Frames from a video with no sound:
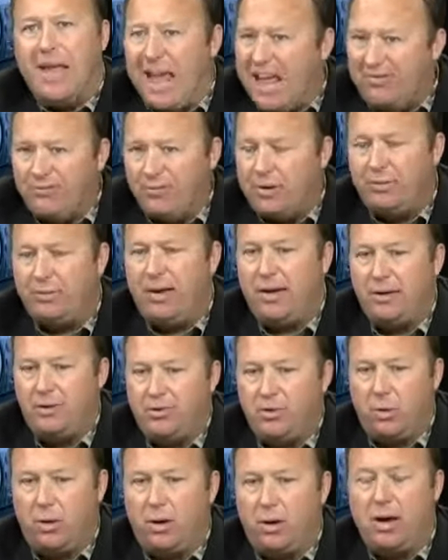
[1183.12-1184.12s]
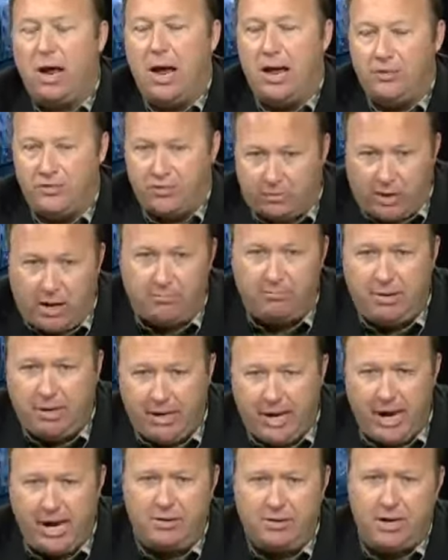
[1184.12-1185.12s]
Everything is organized around
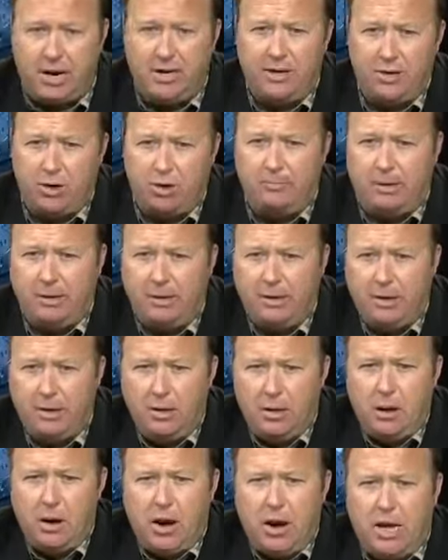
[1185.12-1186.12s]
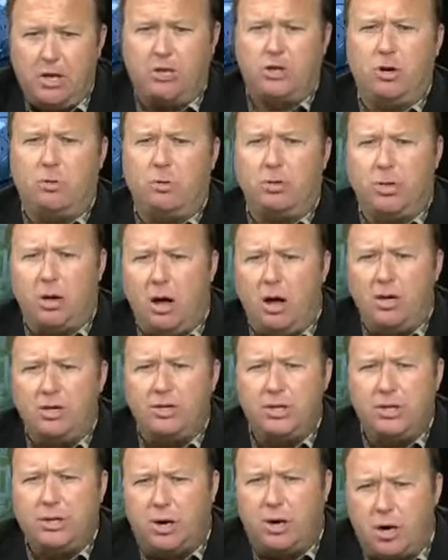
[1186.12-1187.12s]
being anti-human. And so as long
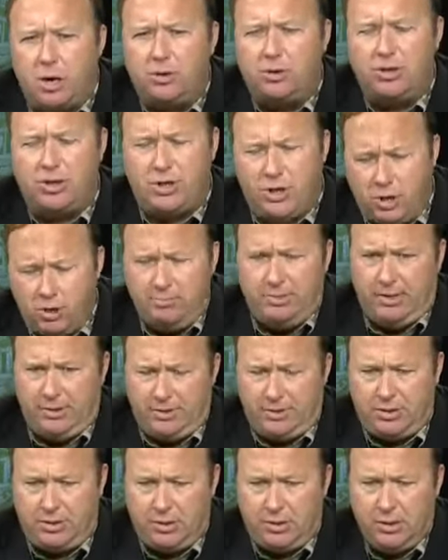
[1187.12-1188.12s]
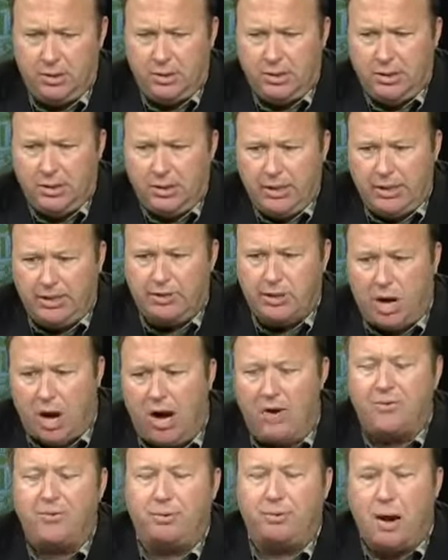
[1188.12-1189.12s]
as it hurts humans, it's
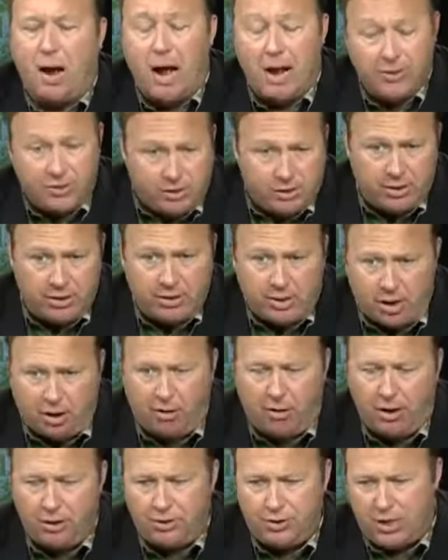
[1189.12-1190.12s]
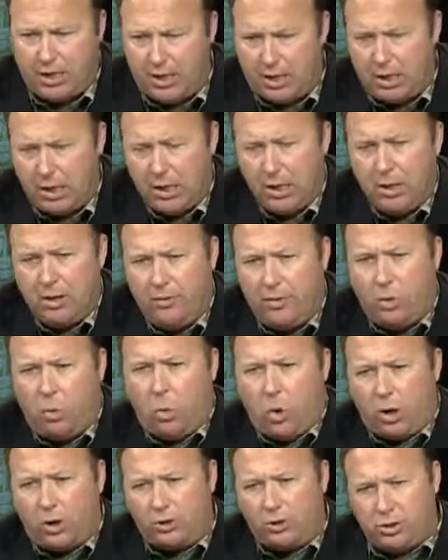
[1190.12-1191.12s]
authorized and encouraged. And the
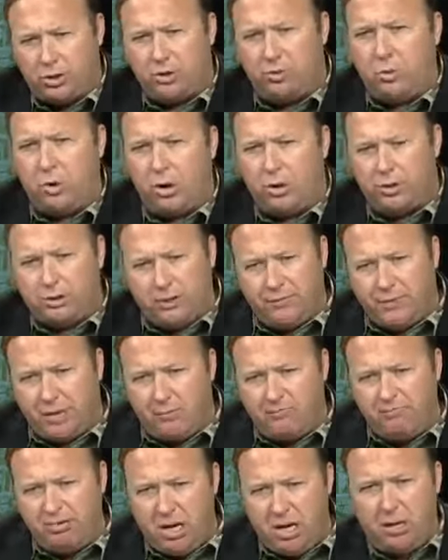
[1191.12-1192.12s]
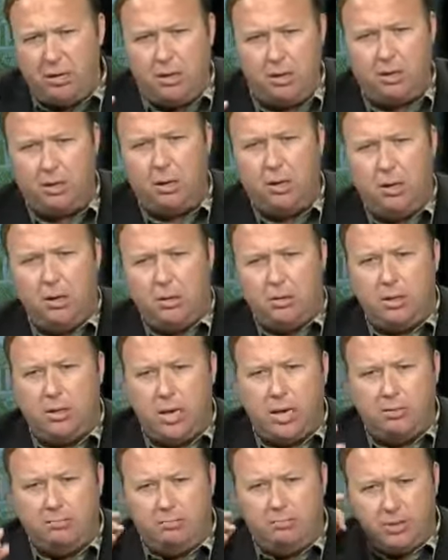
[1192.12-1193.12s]
worst of the worst have competed to
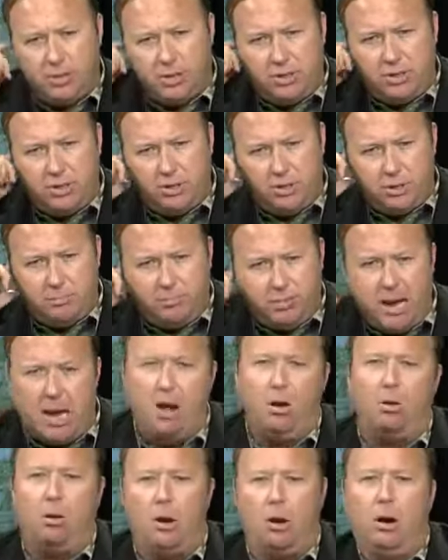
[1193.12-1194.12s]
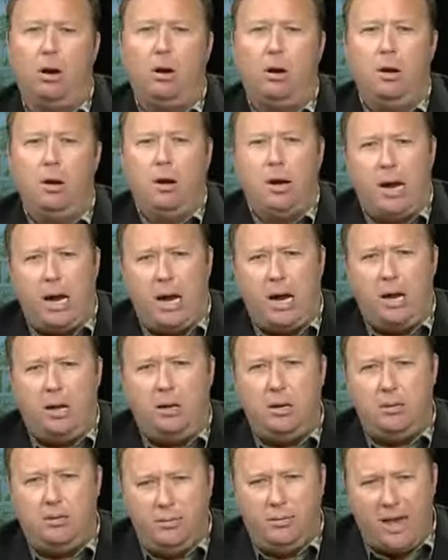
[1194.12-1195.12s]
get in positions of power,
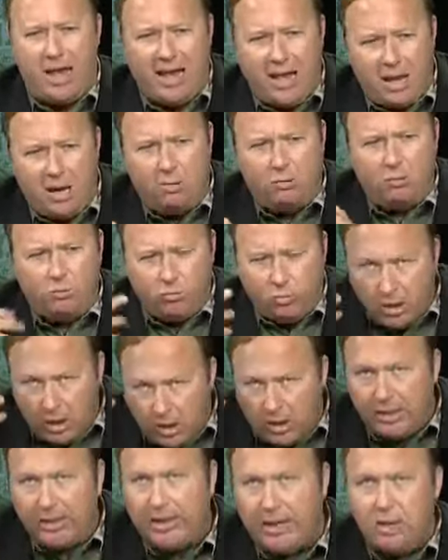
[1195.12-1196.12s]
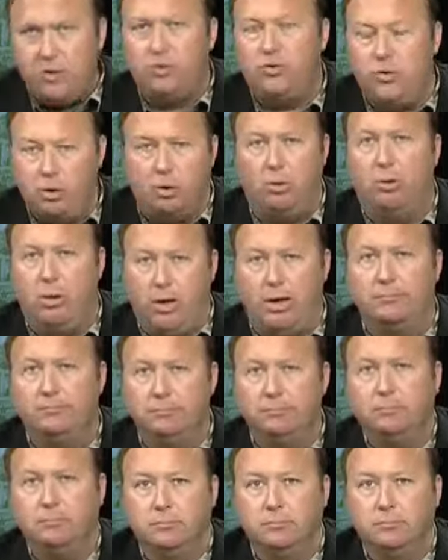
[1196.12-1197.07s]
and they really enjoy